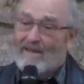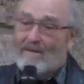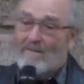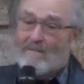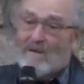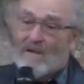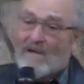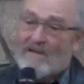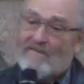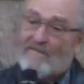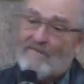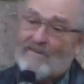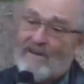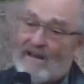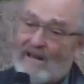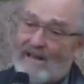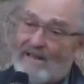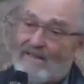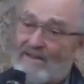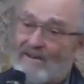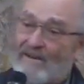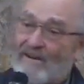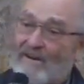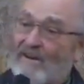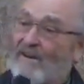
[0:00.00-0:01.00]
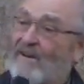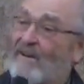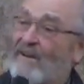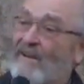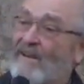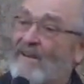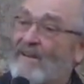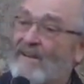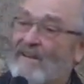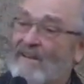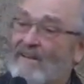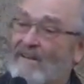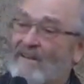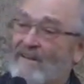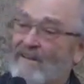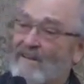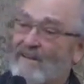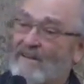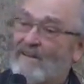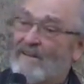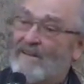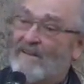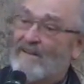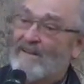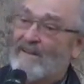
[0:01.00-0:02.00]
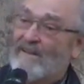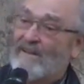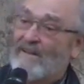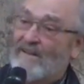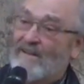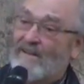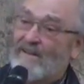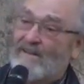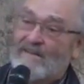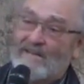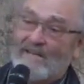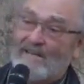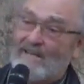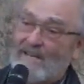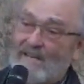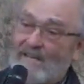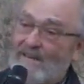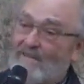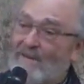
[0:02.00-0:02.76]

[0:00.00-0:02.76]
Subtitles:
And my father didn't